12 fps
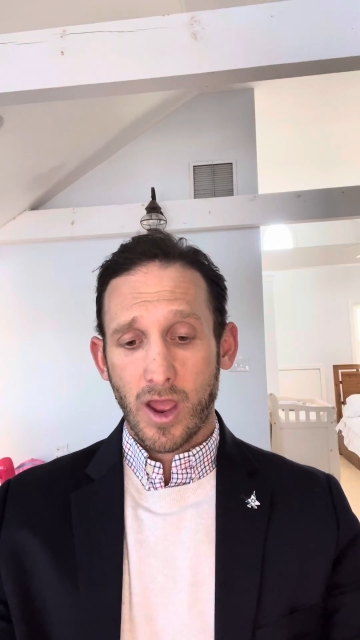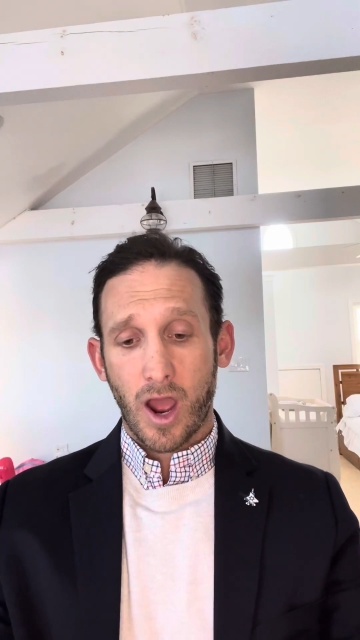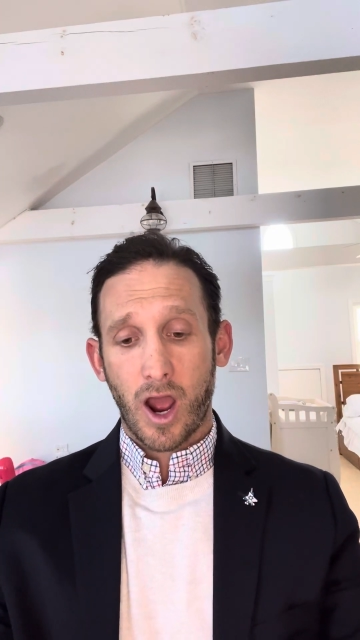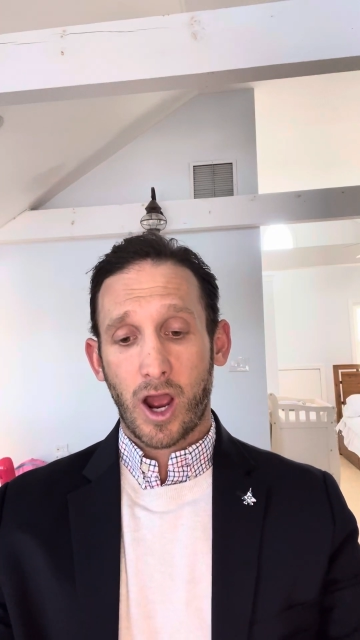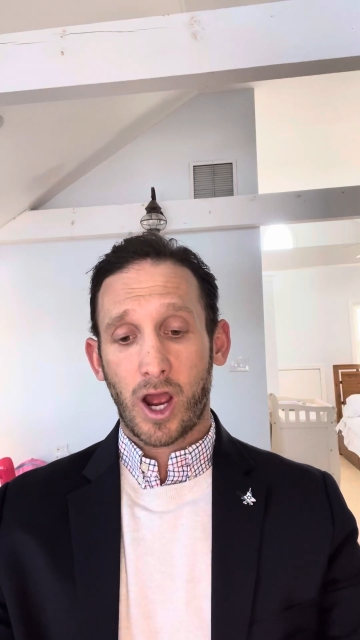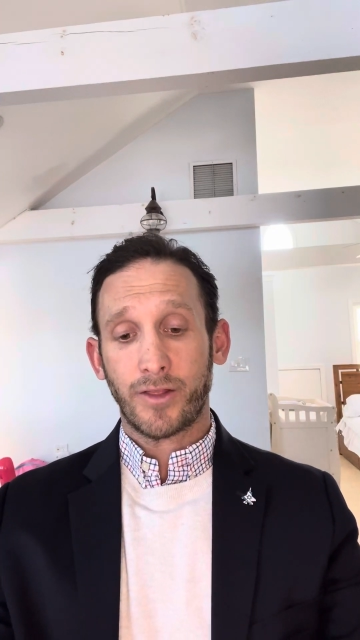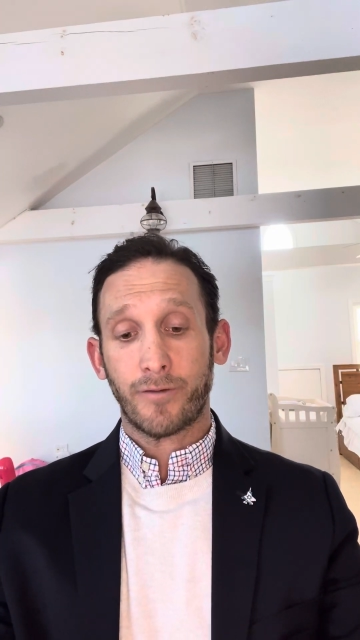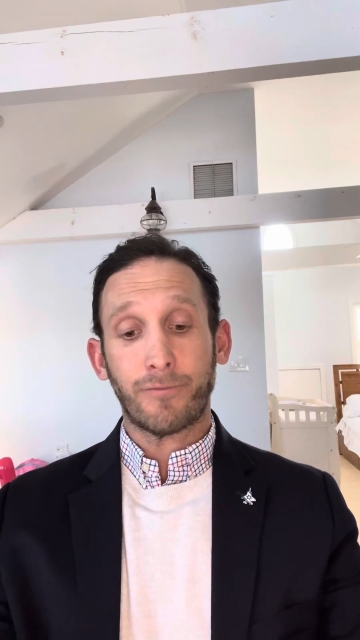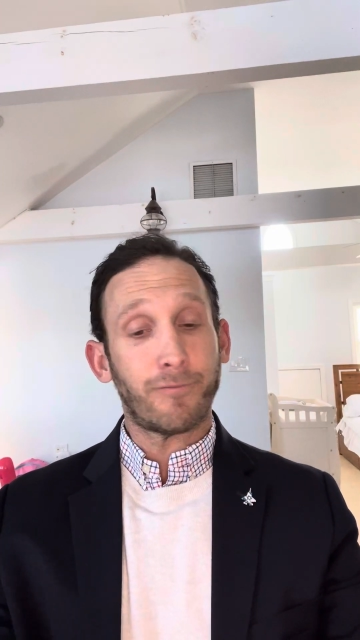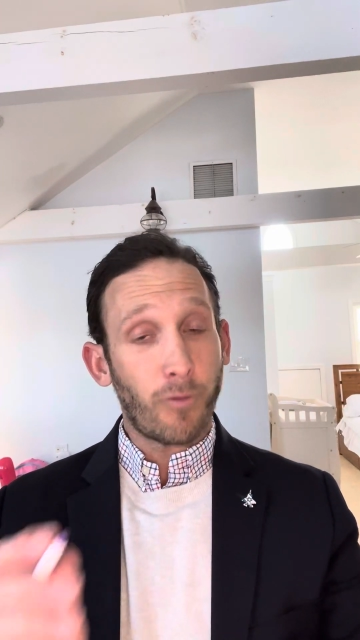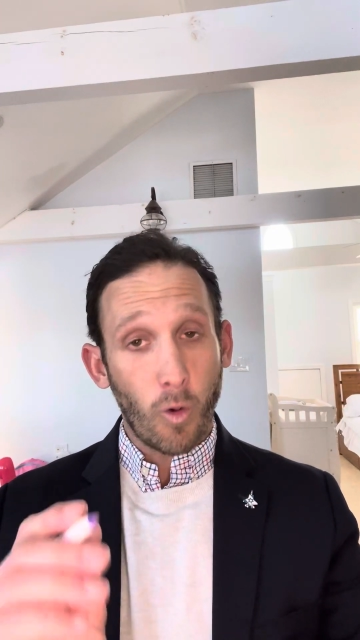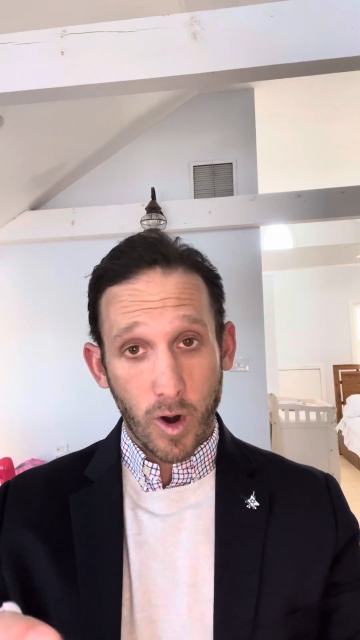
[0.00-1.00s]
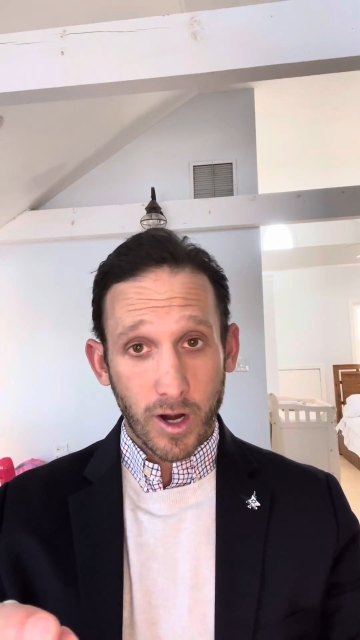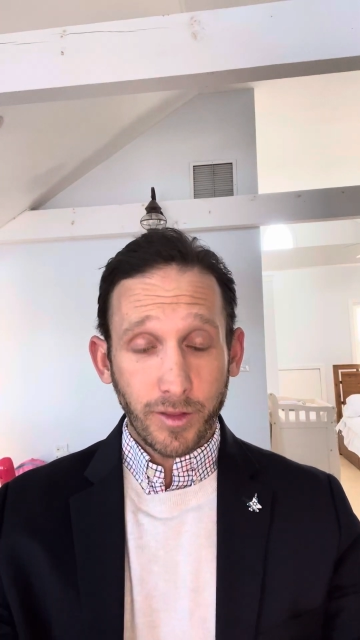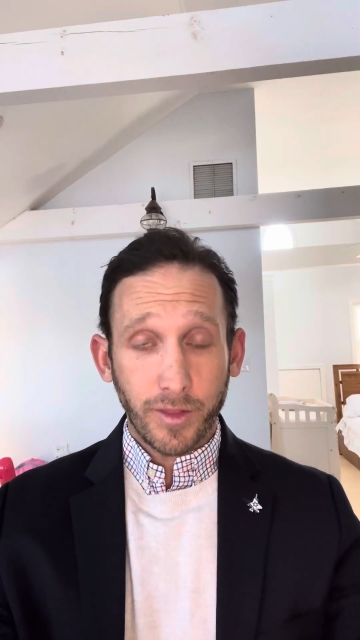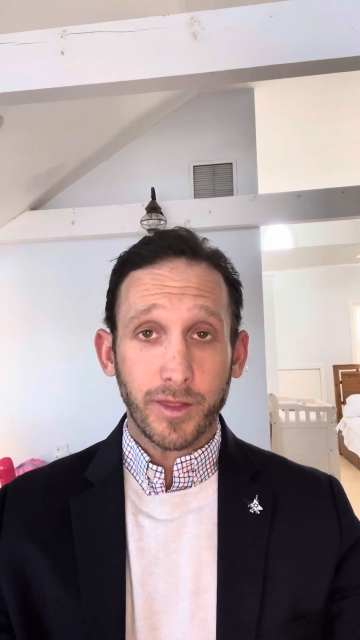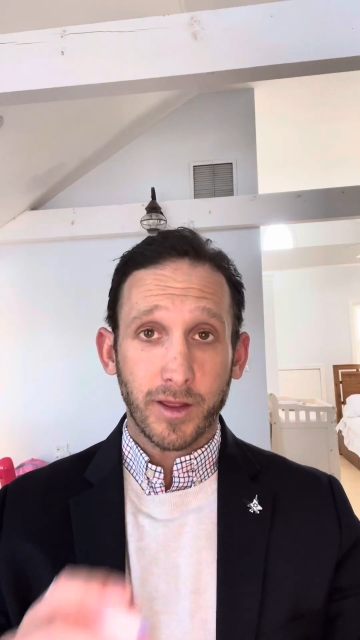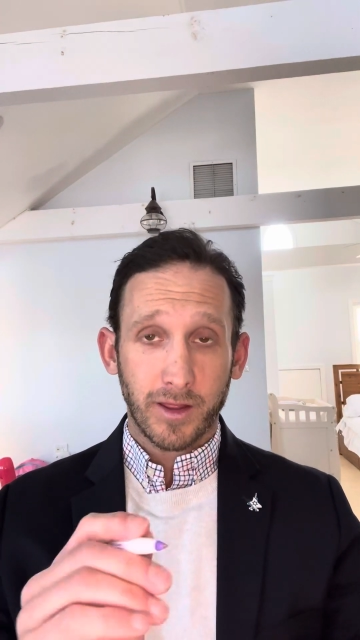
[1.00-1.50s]
On the
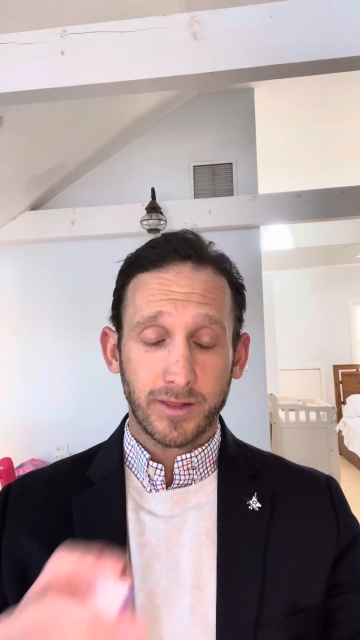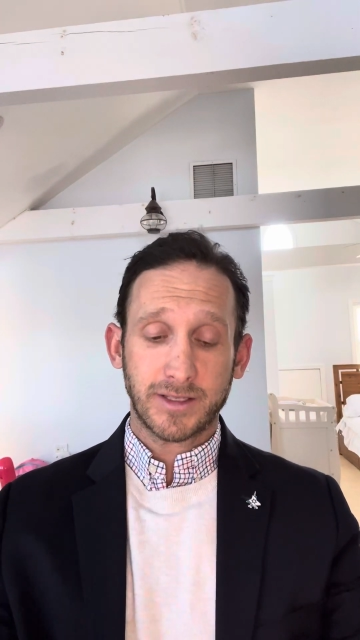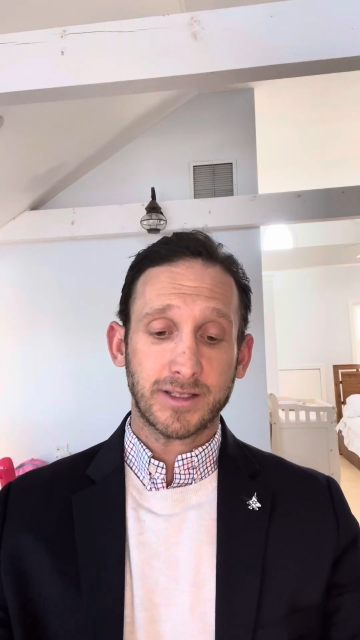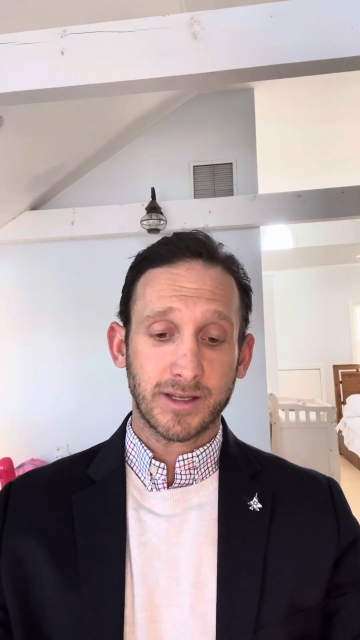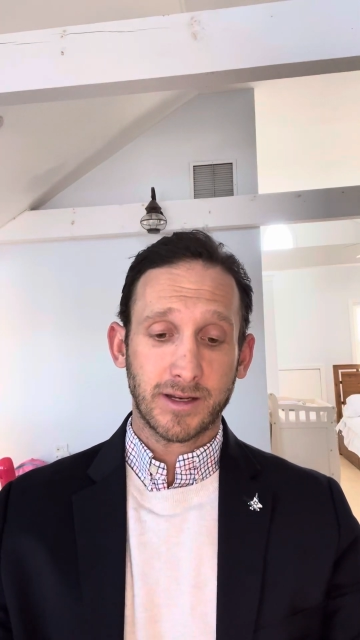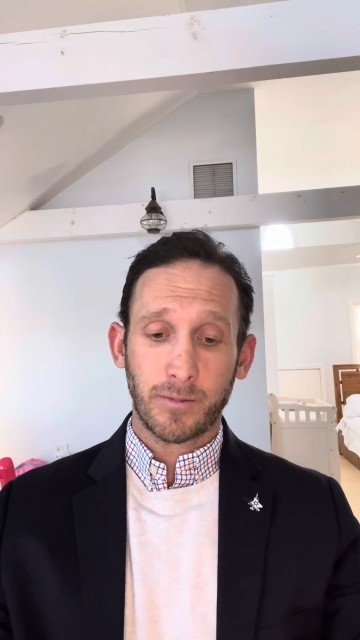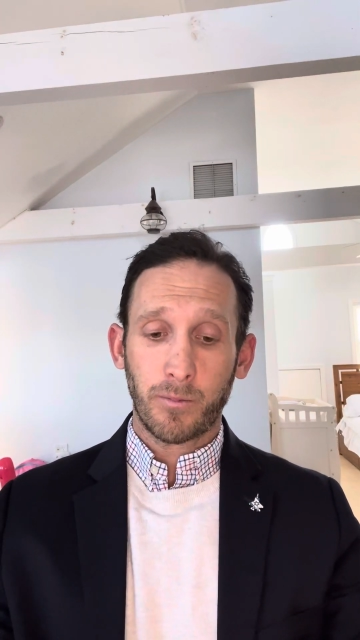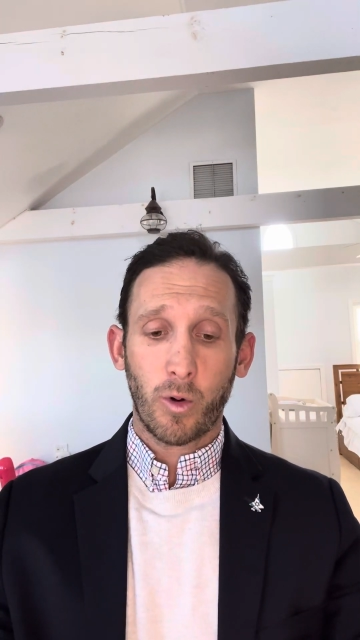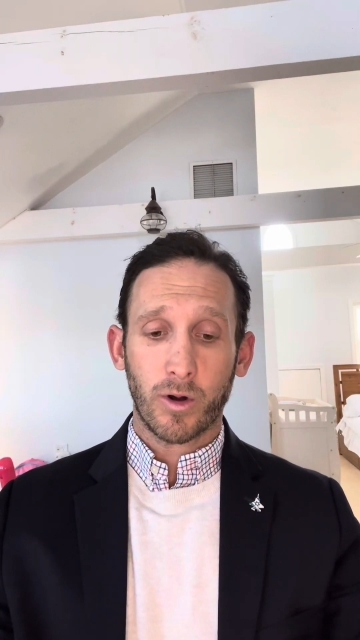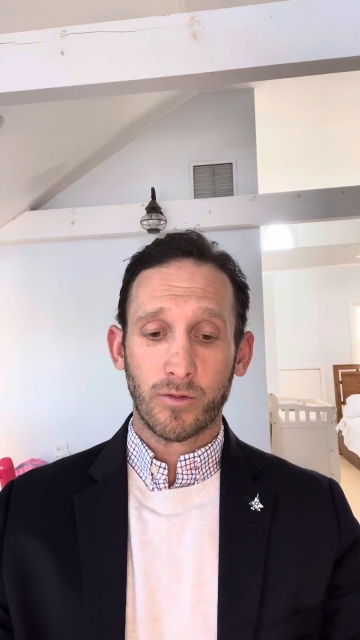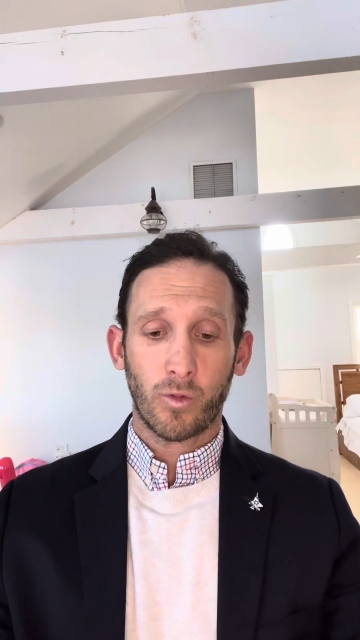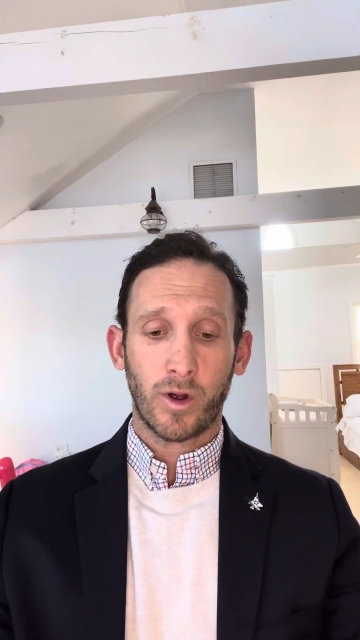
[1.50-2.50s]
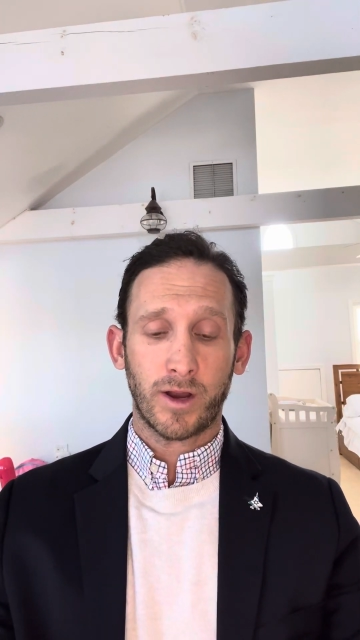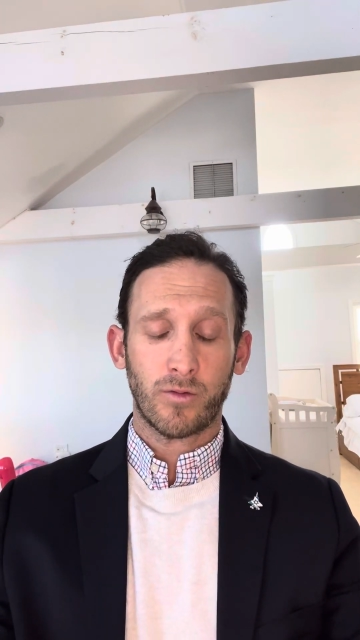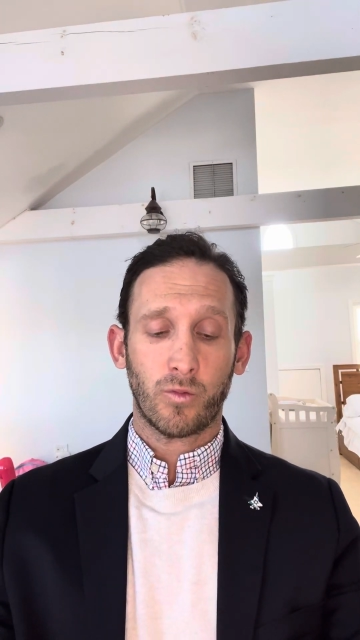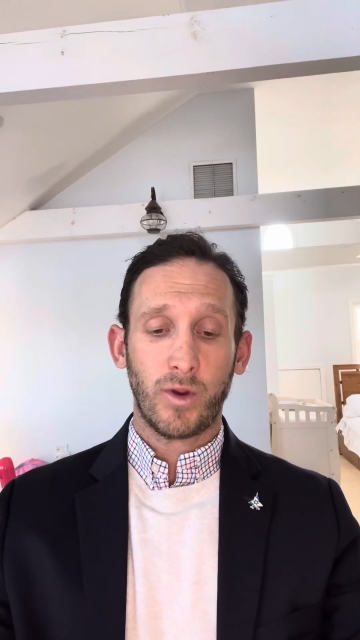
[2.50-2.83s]
4th, this is an important one,